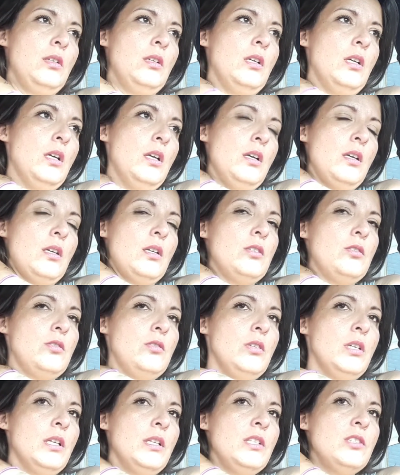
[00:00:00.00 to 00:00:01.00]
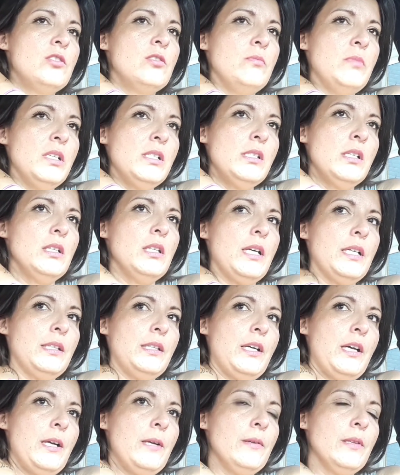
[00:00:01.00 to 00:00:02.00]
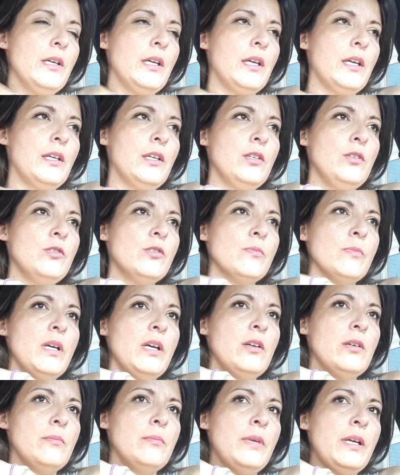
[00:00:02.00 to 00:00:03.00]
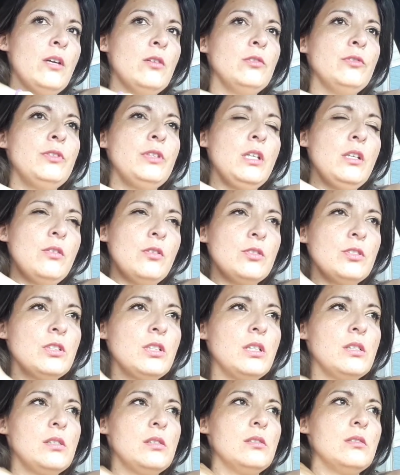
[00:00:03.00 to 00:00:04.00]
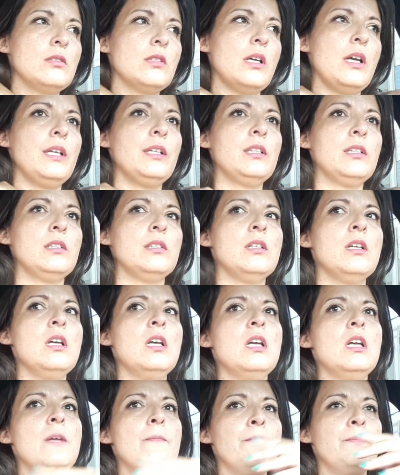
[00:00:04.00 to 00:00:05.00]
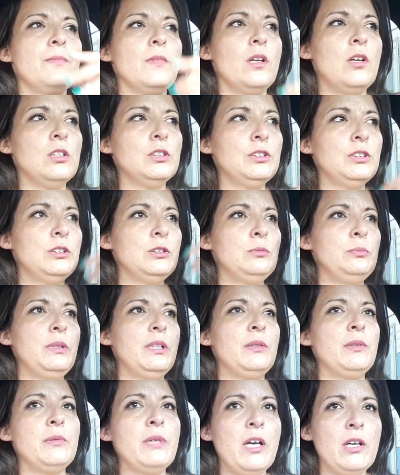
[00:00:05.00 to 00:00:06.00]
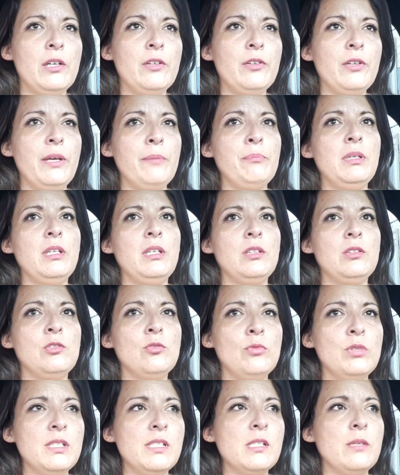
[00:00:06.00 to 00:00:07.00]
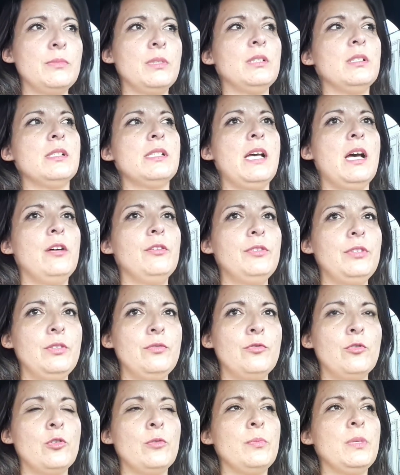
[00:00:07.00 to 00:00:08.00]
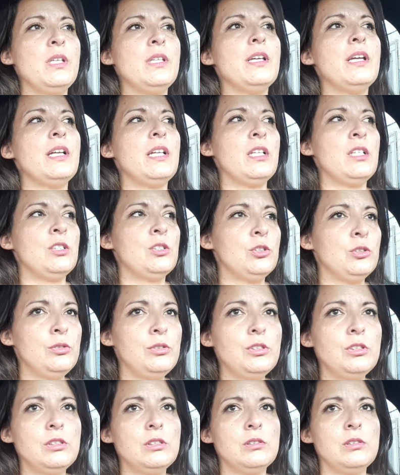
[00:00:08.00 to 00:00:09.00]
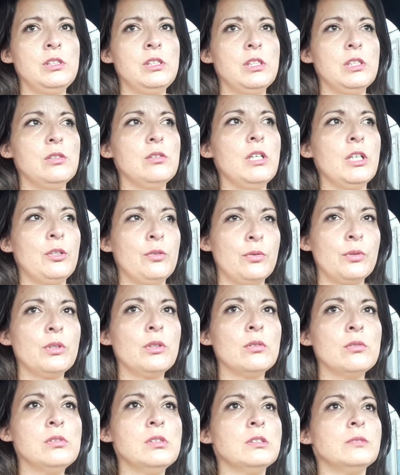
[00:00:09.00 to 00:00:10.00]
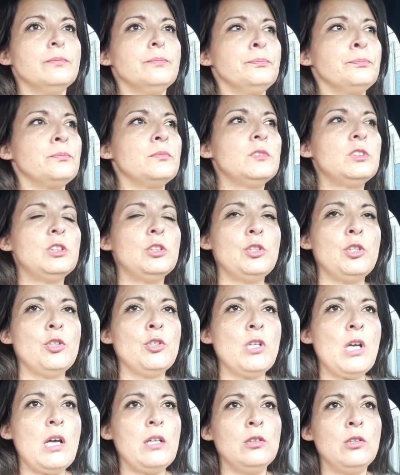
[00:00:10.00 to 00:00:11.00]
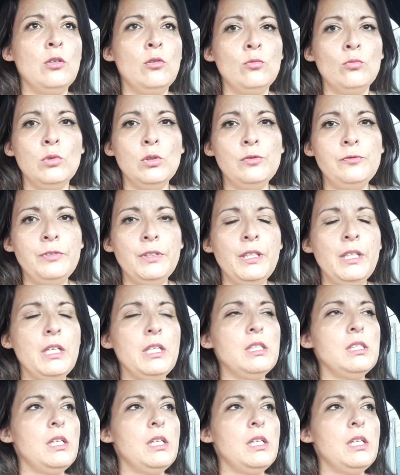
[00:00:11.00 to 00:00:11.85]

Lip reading: Because you can intermix it like that. Like I can use my old theater skills. I can also be doing something that's healthy for me that includes, you know, a crew, so you're not lone wolfing it.